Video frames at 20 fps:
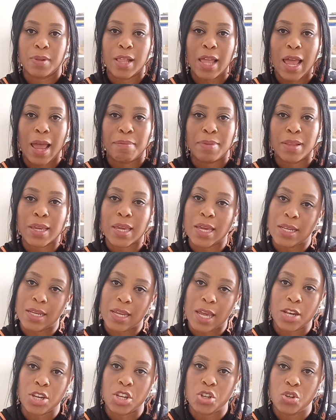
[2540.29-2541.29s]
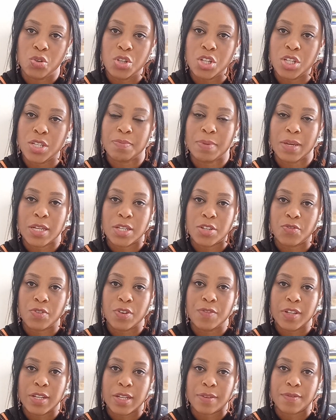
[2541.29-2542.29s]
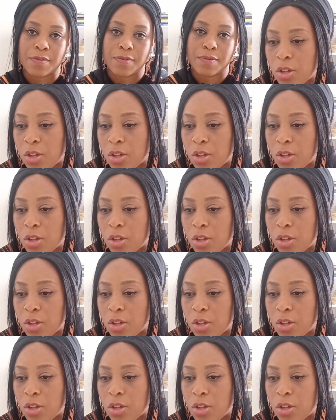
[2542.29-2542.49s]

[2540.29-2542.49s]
applicant and you just be a derivative.